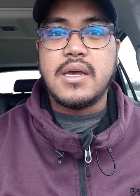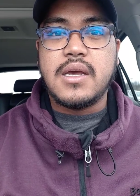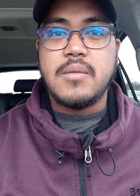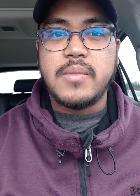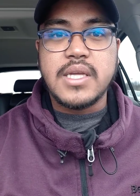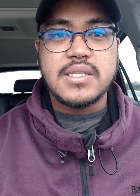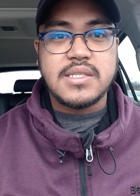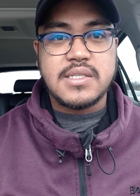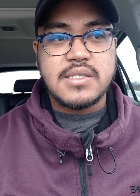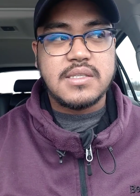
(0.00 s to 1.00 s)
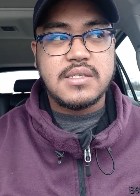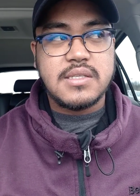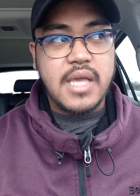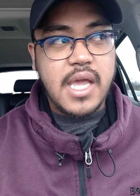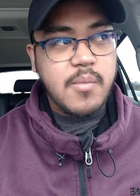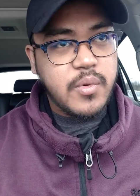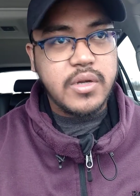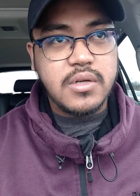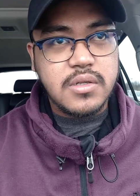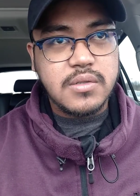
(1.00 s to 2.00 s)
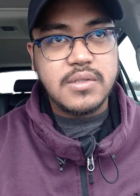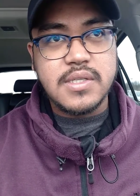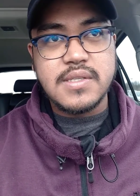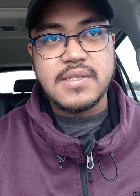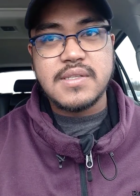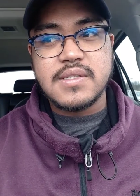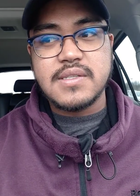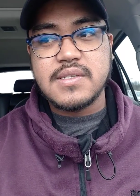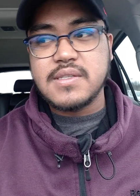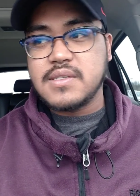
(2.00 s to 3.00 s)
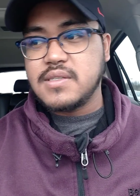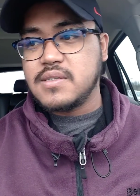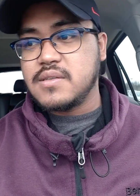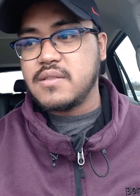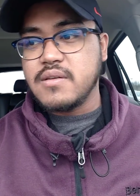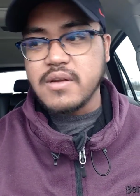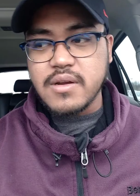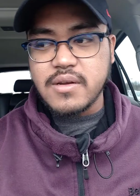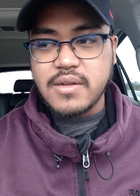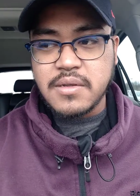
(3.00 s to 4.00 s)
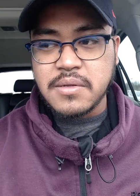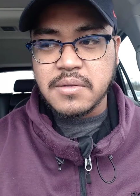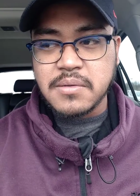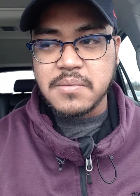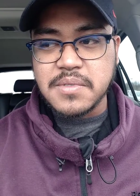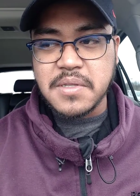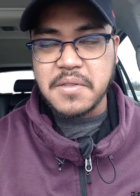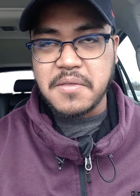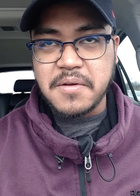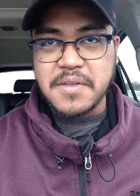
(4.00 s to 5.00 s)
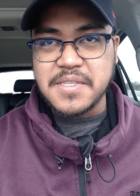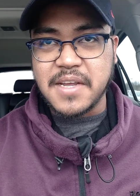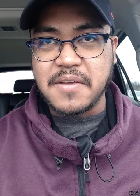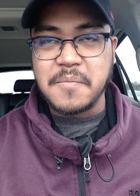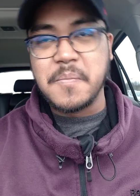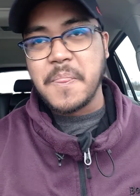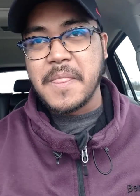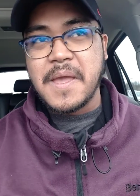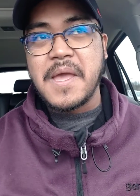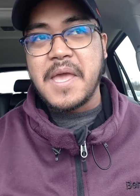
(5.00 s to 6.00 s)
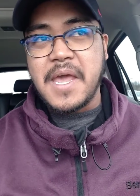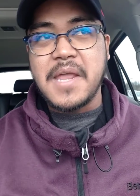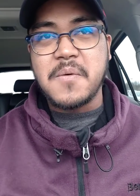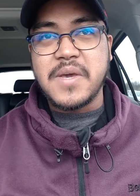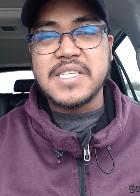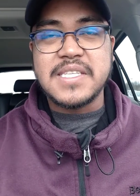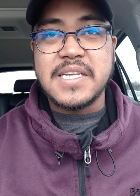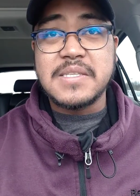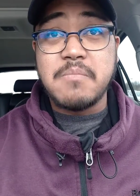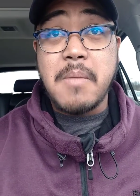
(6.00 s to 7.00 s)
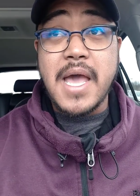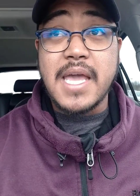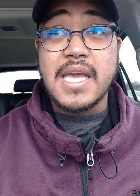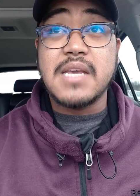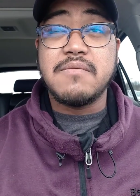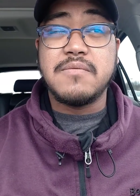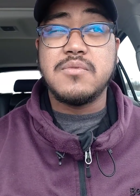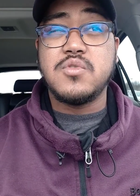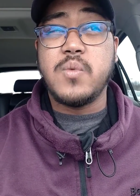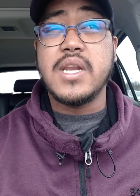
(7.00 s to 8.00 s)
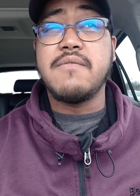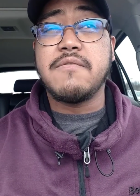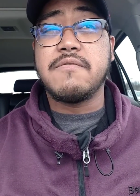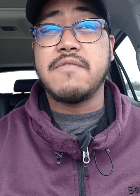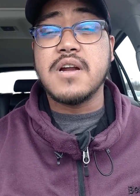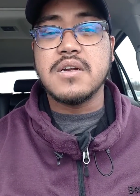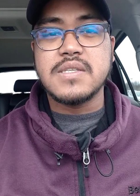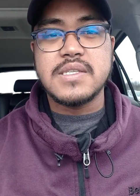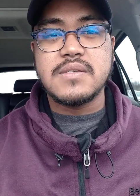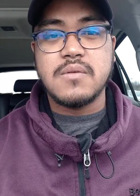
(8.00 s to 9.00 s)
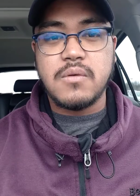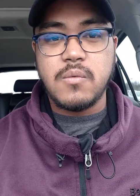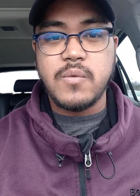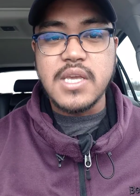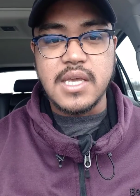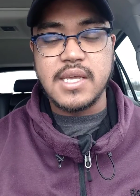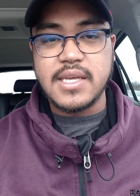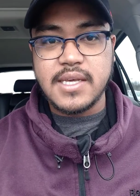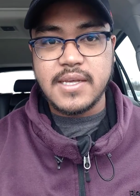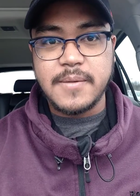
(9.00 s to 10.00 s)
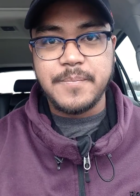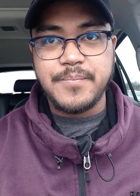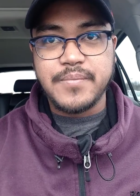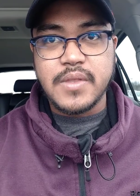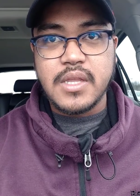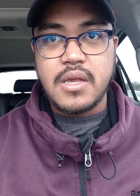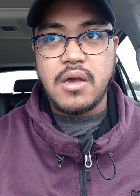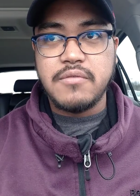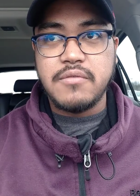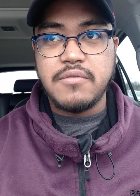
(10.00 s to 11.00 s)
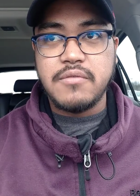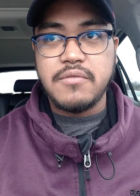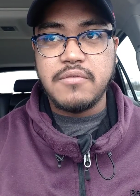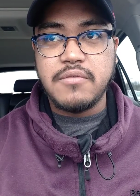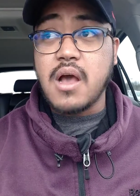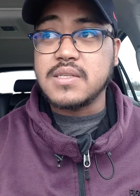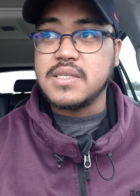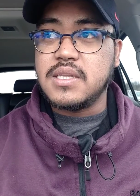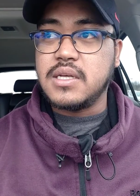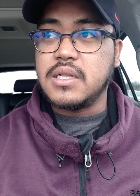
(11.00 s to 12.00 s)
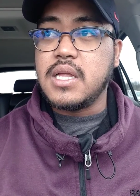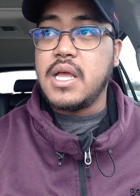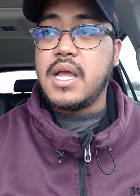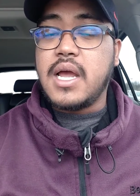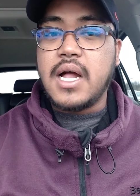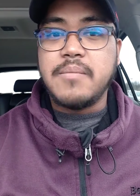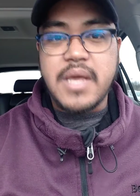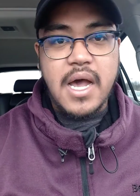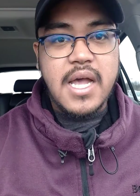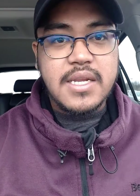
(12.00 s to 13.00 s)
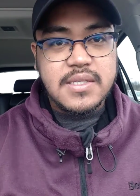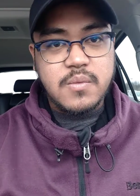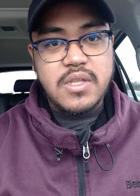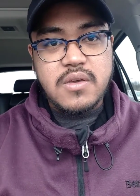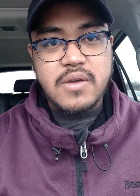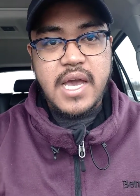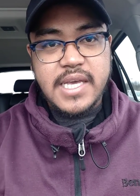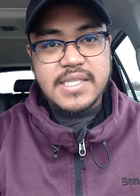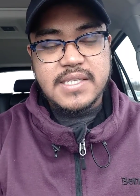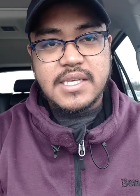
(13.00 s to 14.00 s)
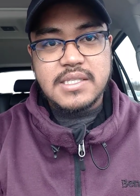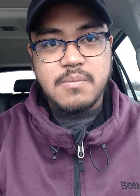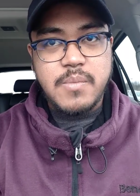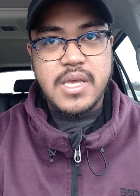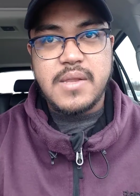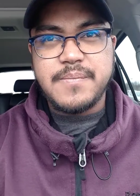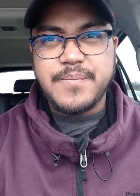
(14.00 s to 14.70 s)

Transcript: It's April the 3rd? Was it the 3rd or 2nd? Anyways, it's my 21st week of using Minoxidil. I'll be honest with you guys, it's been